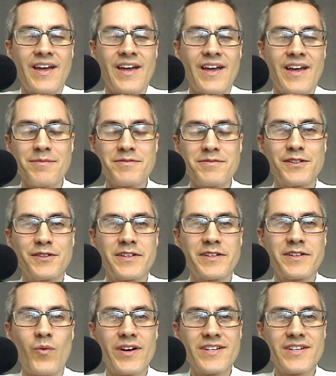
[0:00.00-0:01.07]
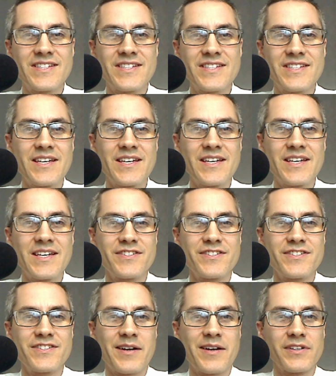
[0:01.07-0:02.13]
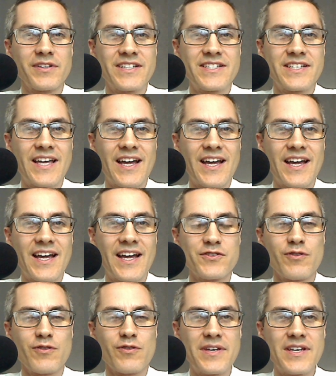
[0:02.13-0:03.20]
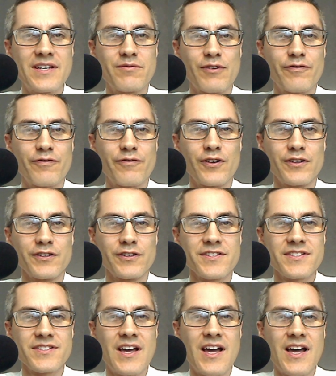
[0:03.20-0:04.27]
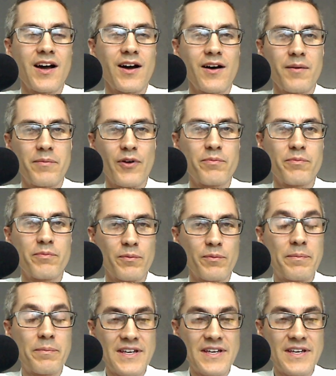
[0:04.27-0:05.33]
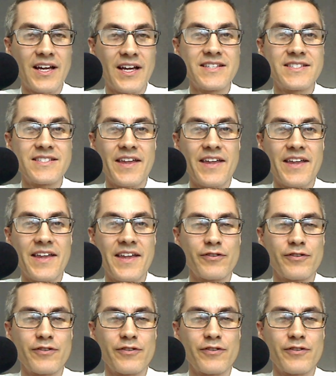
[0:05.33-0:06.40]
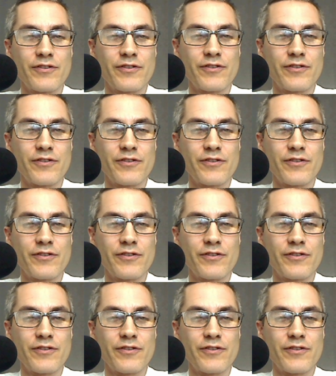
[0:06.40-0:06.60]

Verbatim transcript: Absolutely. What is the key, would you say, Kimberley, to getting those repeat referrals, uh, both re- repeat clients and the referrals?